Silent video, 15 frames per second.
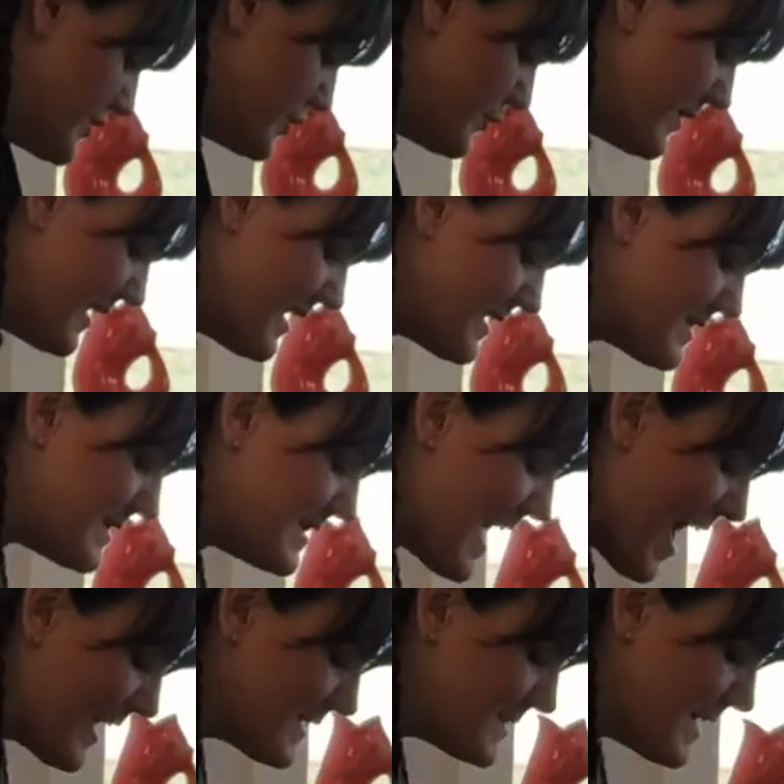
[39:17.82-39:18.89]
to do the
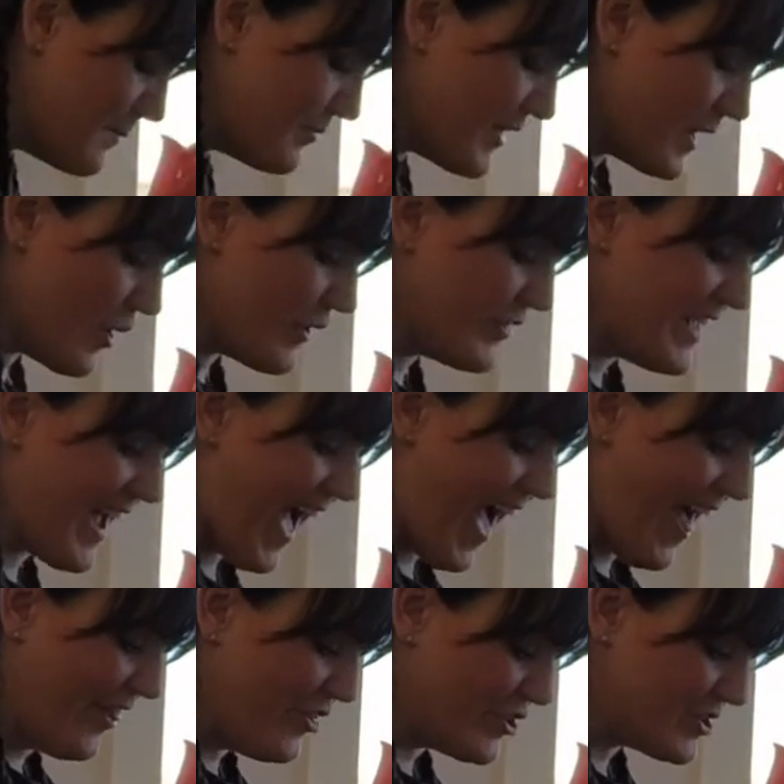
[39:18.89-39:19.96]
exact same thing on the
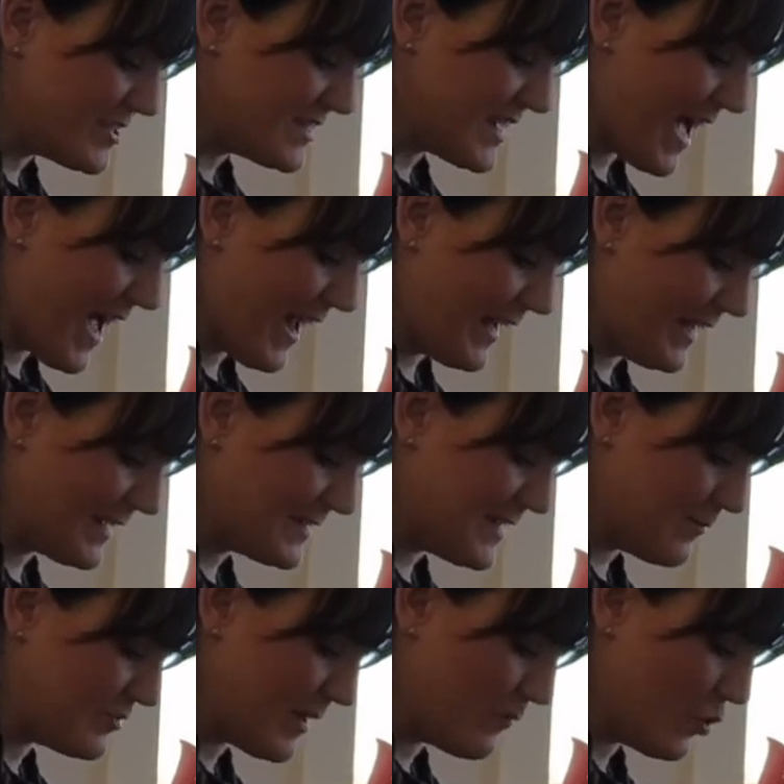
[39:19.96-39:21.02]
other side,
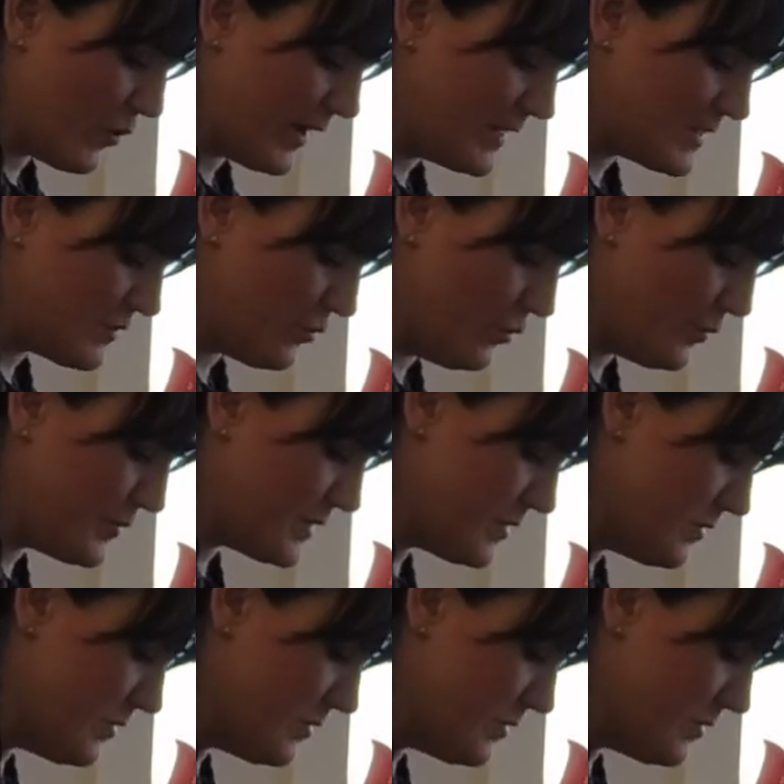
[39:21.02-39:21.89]
except I'm going to,